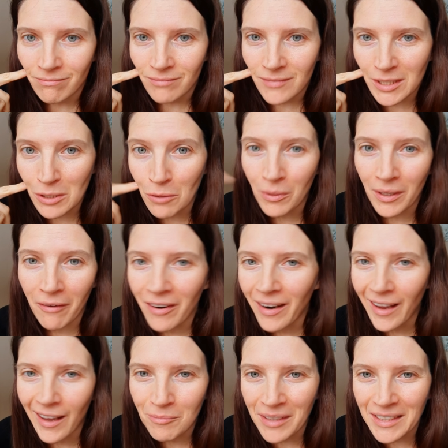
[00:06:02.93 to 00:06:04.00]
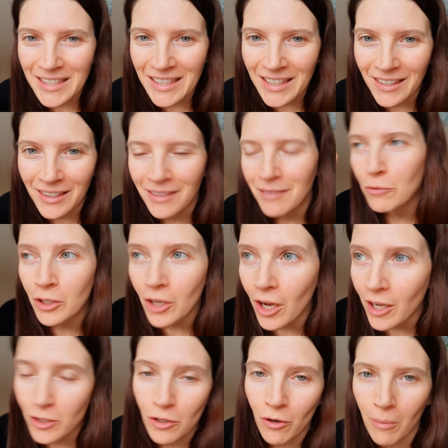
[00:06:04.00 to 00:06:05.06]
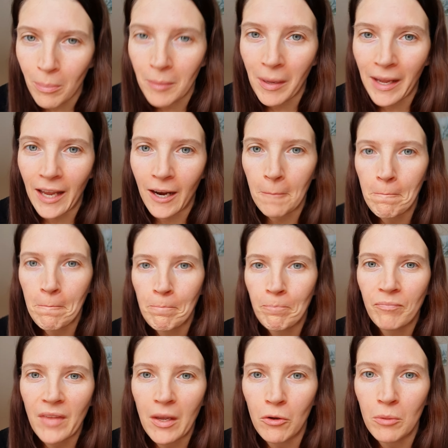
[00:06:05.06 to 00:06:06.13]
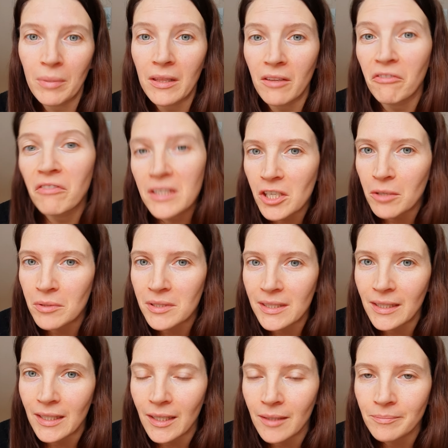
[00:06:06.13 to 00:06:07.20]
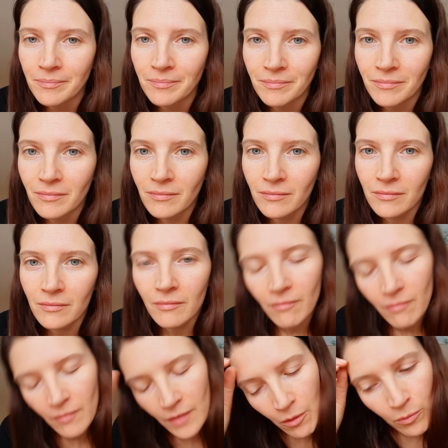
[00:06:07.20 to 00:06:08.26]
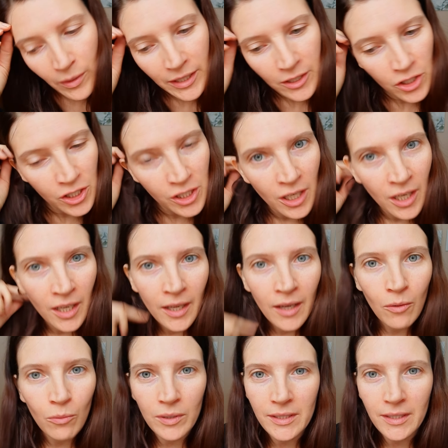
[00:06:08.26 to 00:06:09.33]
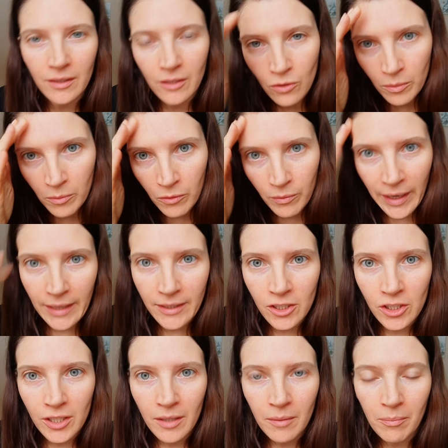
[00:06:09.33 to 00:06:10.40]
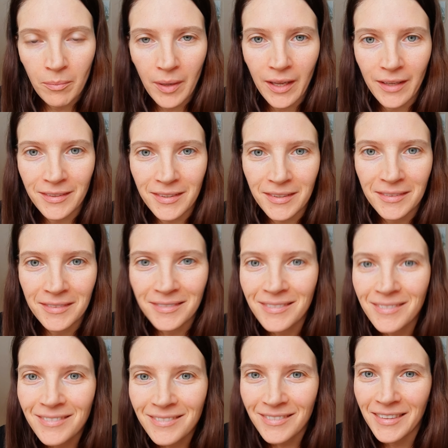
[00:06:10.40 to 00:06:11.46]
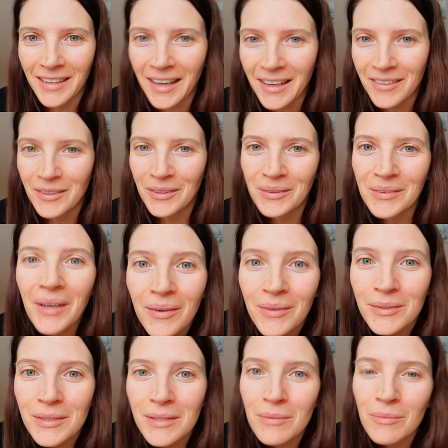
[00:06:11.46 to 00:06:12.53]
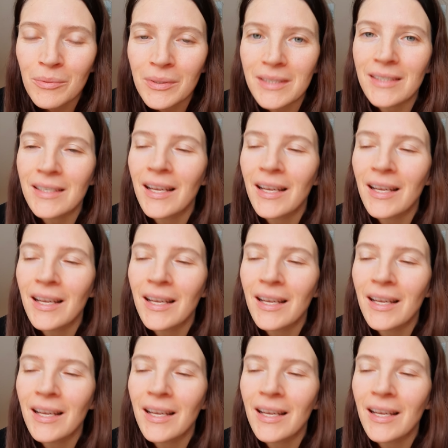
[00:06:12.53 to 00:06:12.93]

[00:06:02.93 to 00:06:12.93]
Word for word: So whatever I had in my teeth would not show up in my hair. It would be the fish I was eating, which was in the normal range. But yeah, who knows, was.